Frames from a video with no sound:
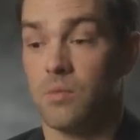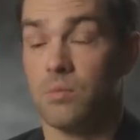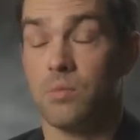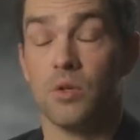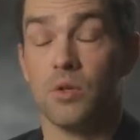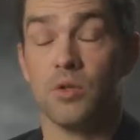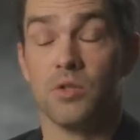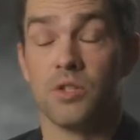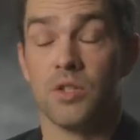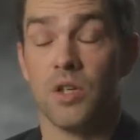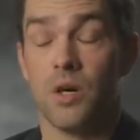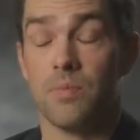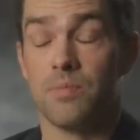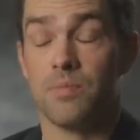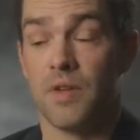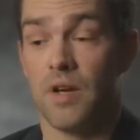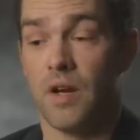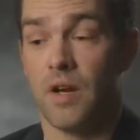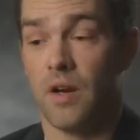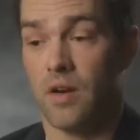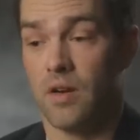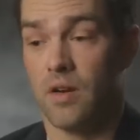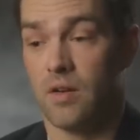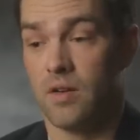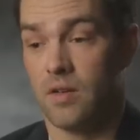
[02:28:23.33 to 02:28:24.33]
push up
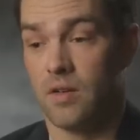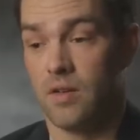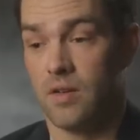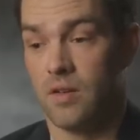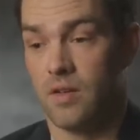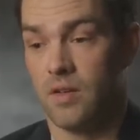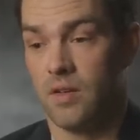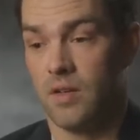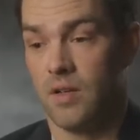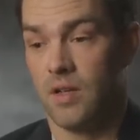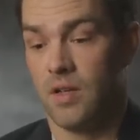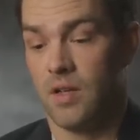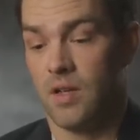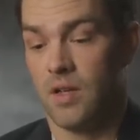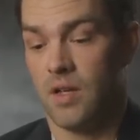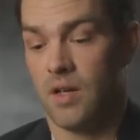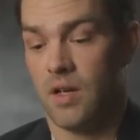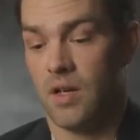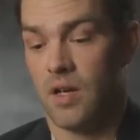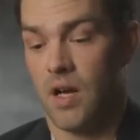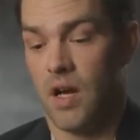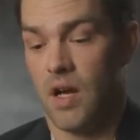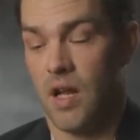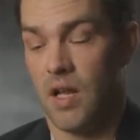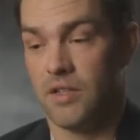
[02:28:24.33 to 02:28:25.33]
there,
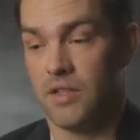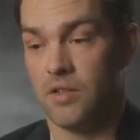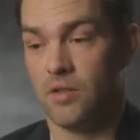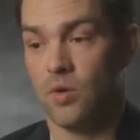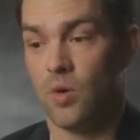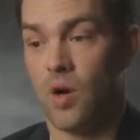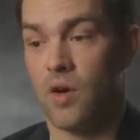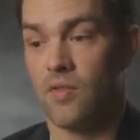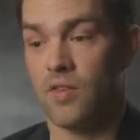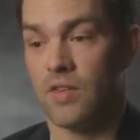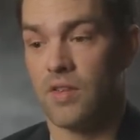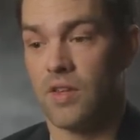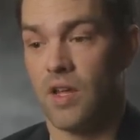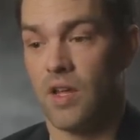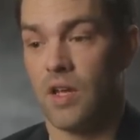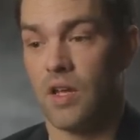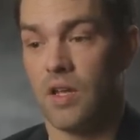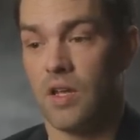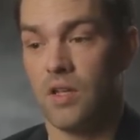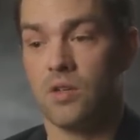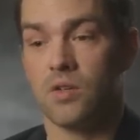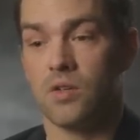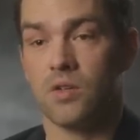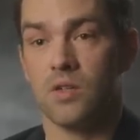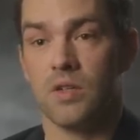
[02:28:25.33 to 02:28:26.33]
do everything
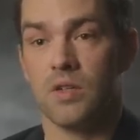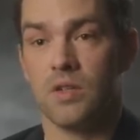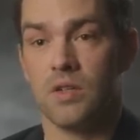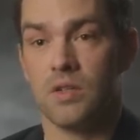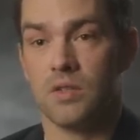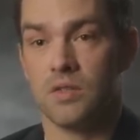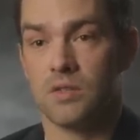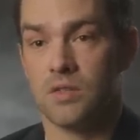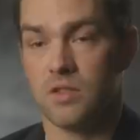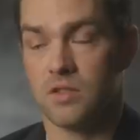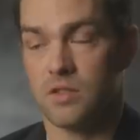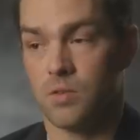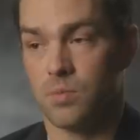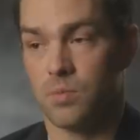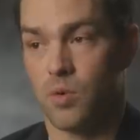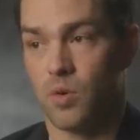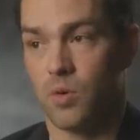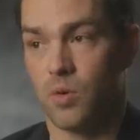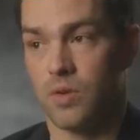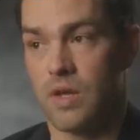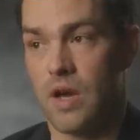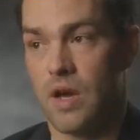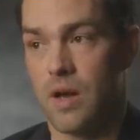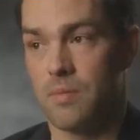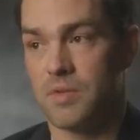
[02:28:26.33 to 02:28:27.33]
he could to
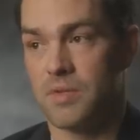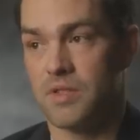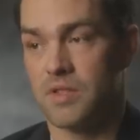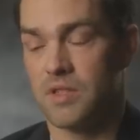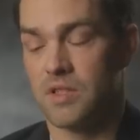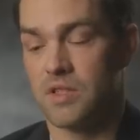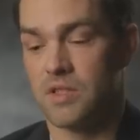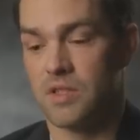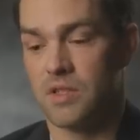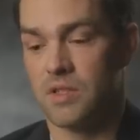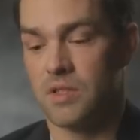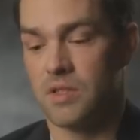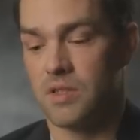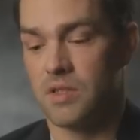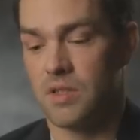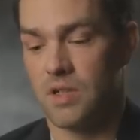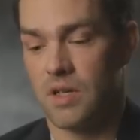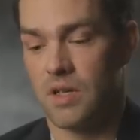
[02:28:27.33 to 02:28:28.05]
support that position.